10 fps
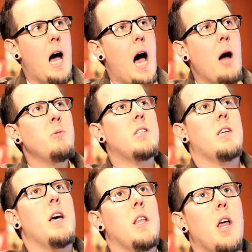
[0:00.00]
I would
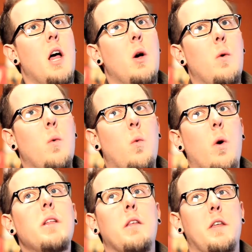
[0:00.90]
say
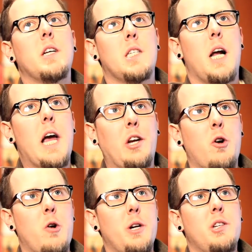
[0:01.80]
one of the things that I
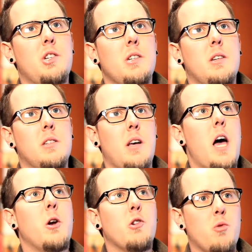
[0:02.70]
encourage
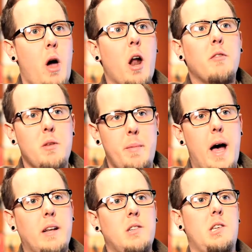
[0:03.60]
designers right off the
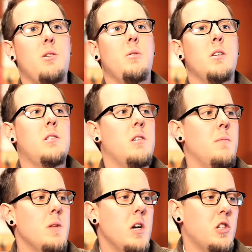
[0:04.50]
bat to do is
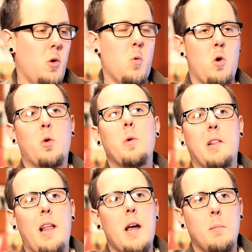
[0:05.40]
to work with
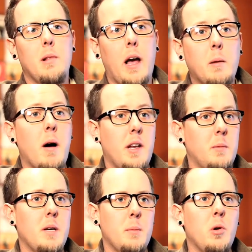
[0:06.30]
like-minded
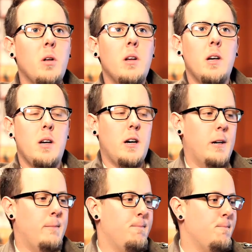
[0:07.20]
people.
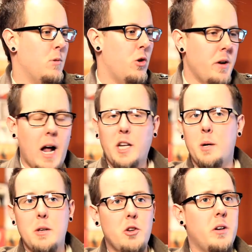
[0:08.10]
You're not going to
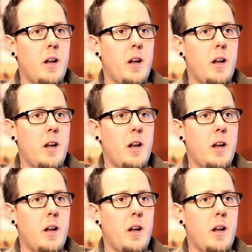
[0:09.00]
be good at